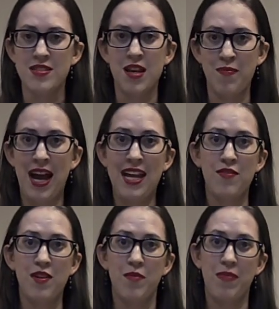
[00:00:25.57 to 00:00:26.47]
some kind of
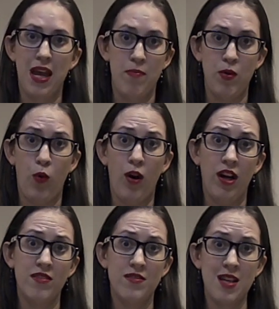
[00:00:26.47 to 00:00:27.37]
a paper or
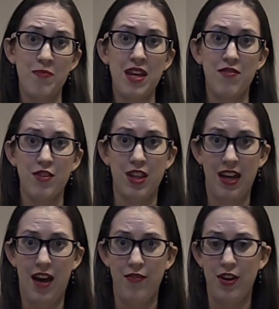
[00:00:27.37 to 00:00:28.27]
something for the
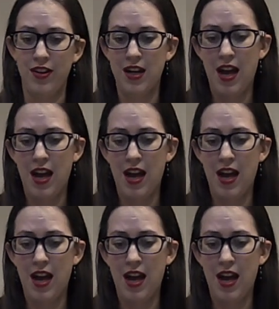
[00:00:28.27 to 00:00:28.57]
cover.